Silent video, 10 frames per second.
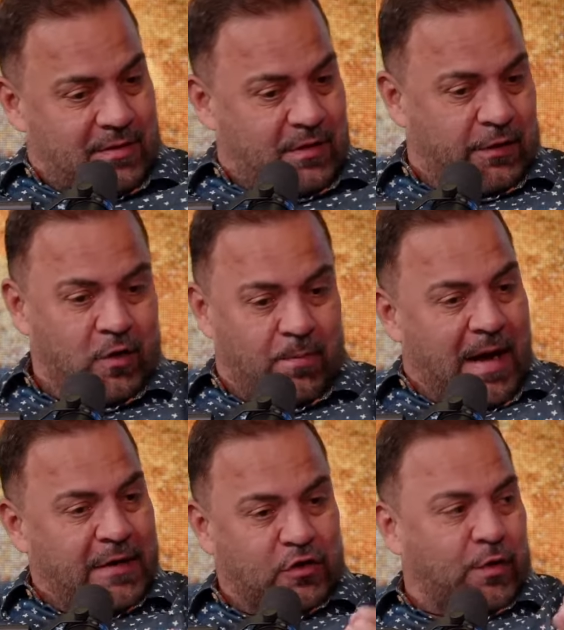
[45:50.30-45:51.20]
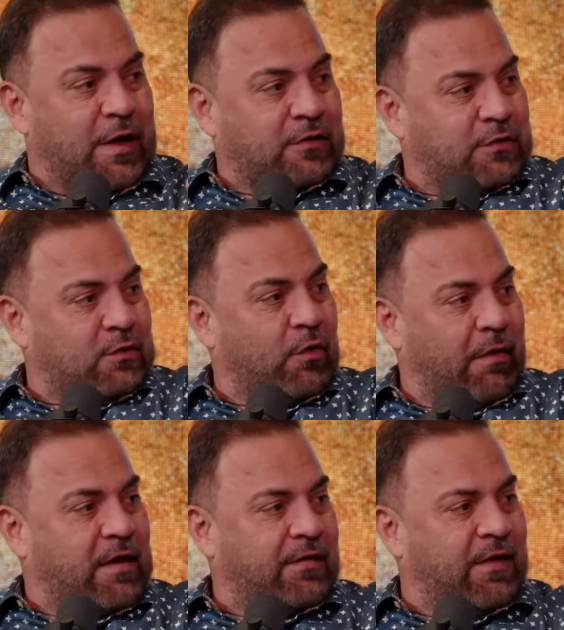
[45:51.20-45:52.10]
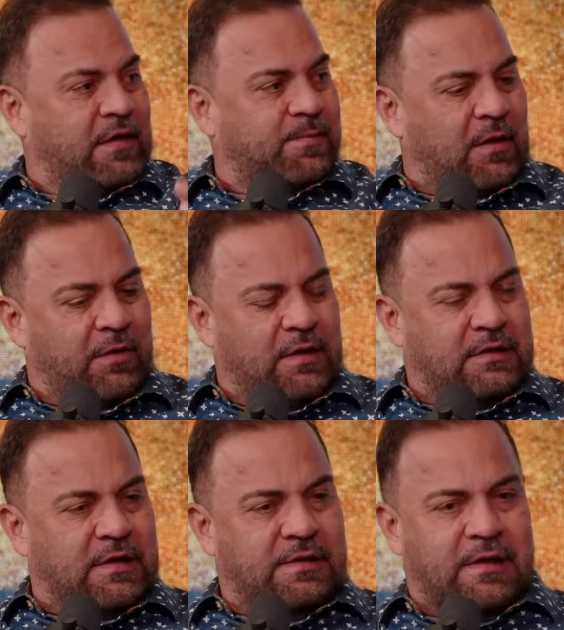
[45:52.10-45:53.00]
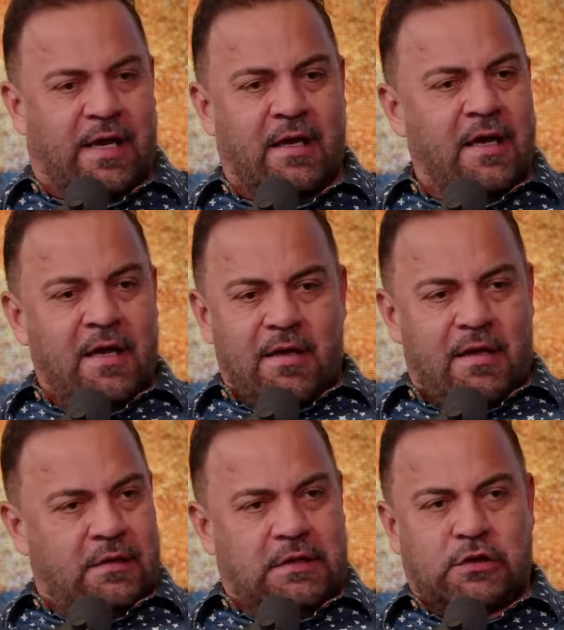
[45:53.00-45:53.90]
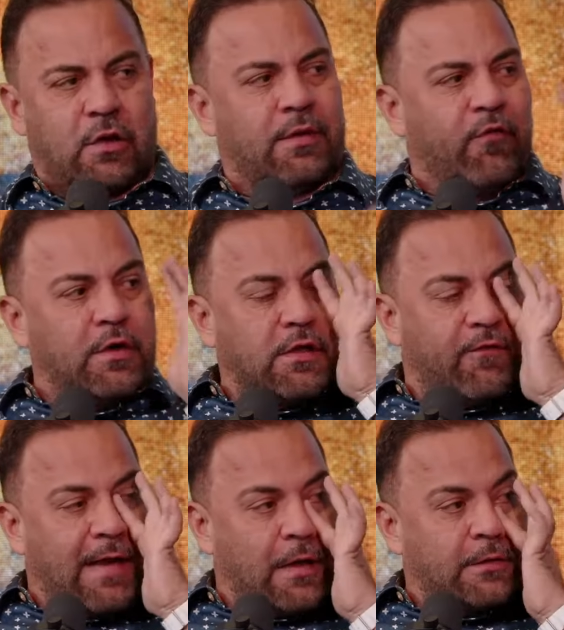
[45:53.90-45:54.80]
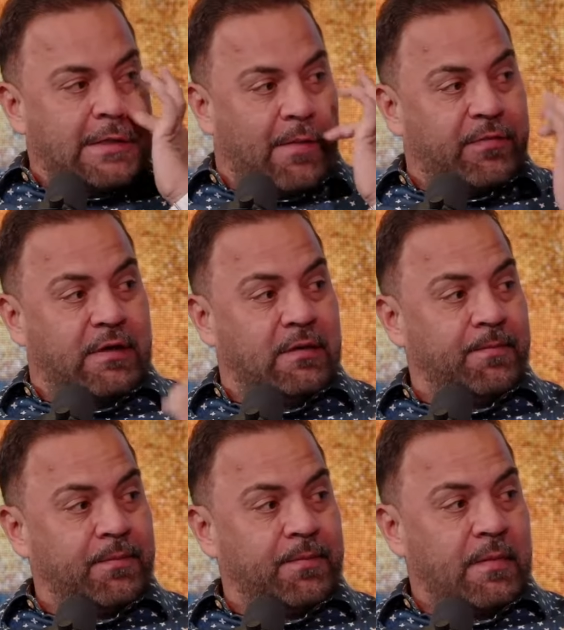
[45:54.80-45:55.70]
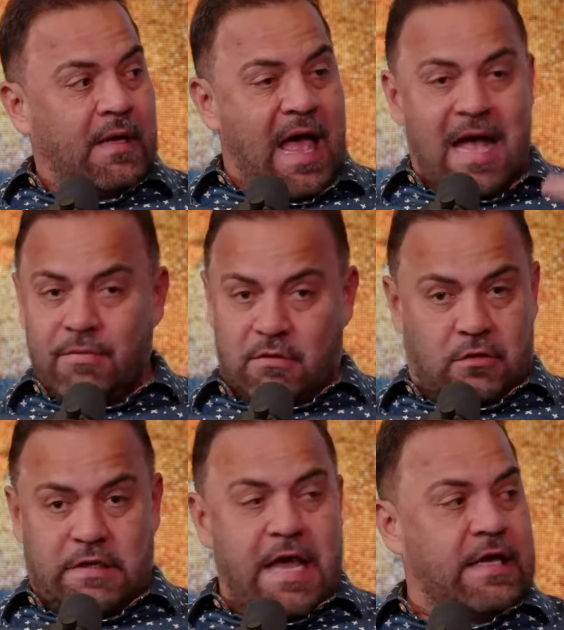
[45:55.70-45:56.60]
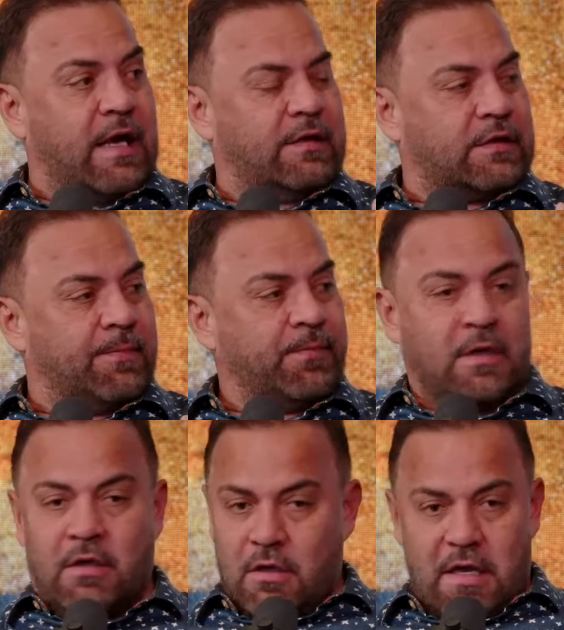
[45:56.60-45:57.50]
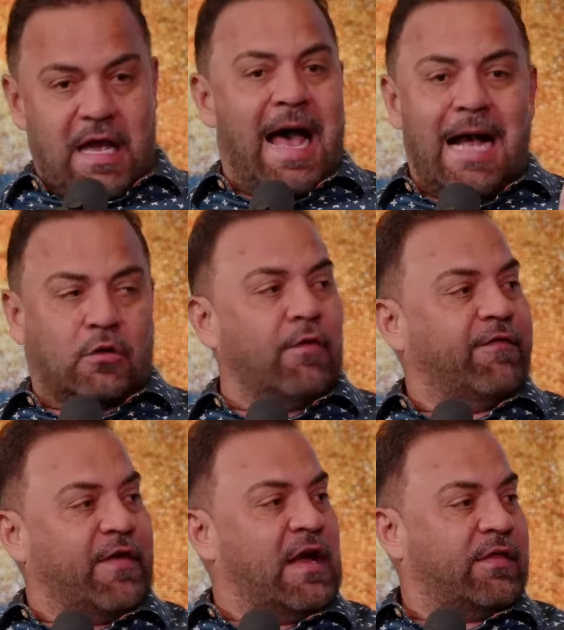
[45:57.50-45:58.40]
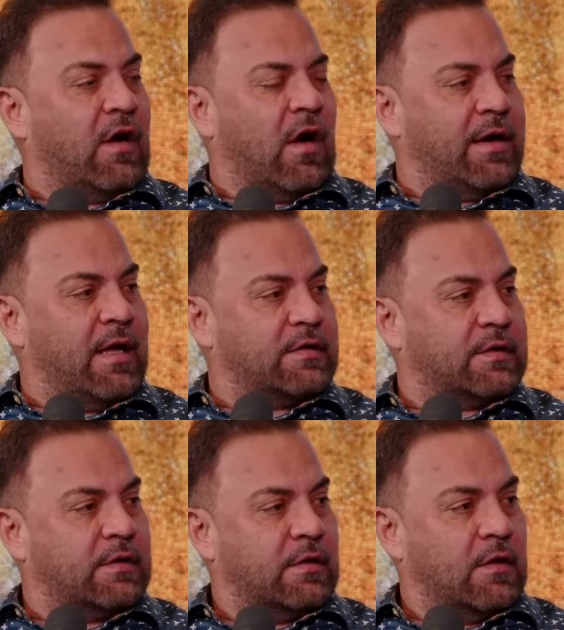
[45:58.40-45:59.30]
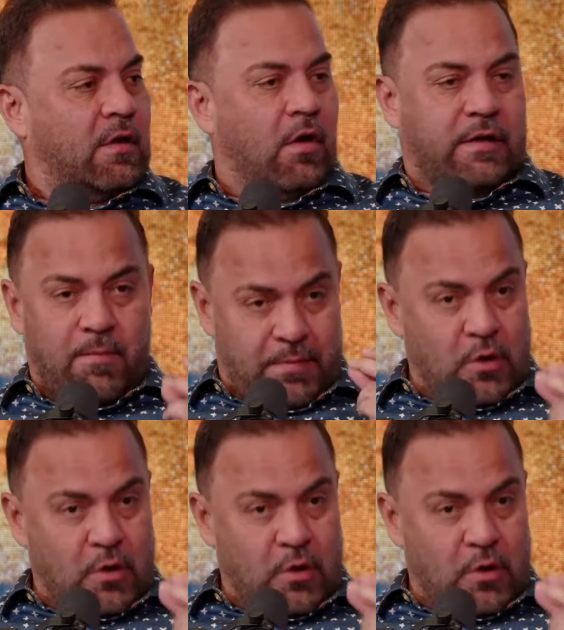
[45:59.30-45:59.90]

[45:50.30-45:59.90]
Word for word: little bunny trails to great things, but really it's just like discern the voice of God on something and take it, act on faith on it. Okay, be